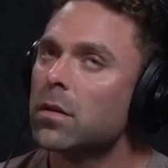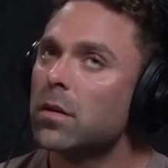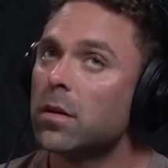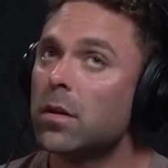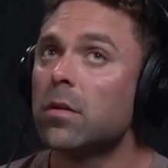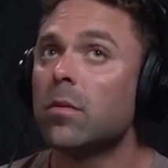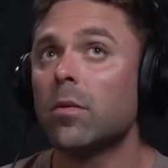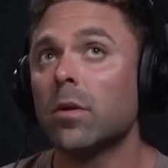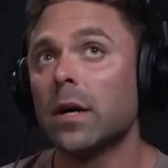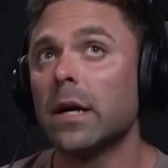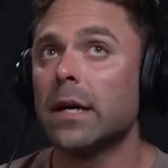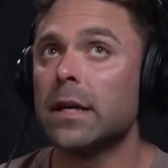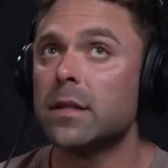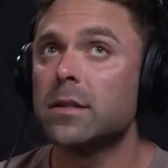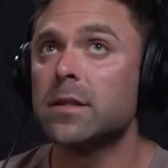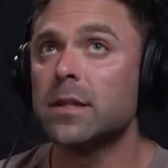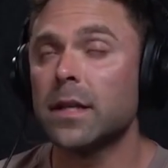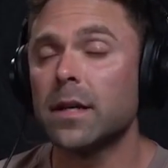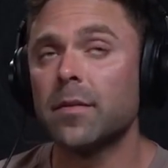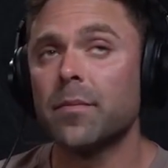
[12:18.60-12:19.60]
Huh, well, I
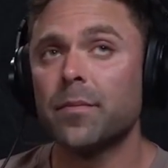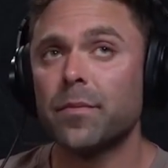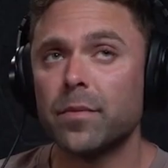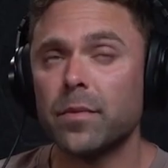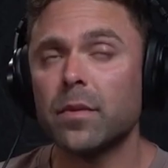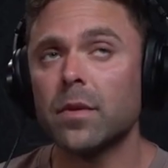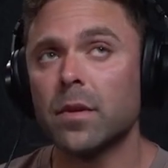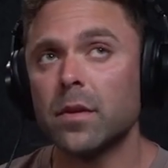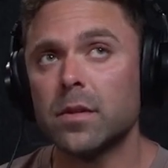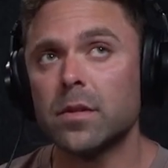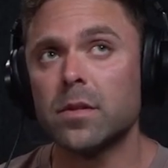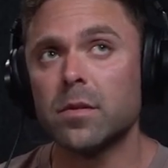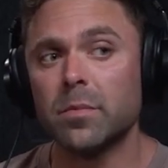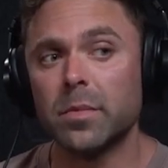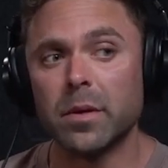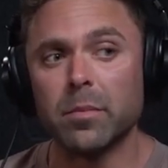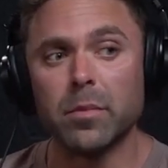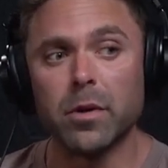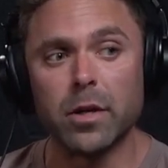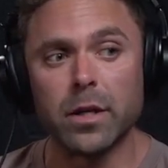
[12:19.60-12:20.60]
guess it's a
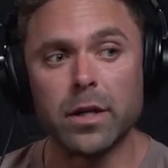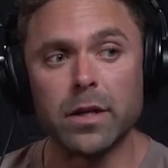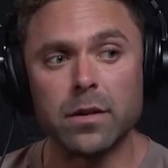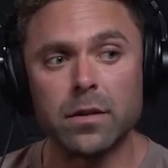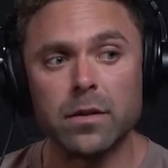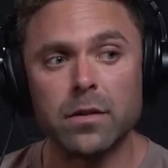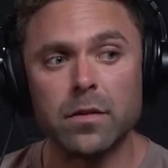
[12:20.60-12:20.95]
big market.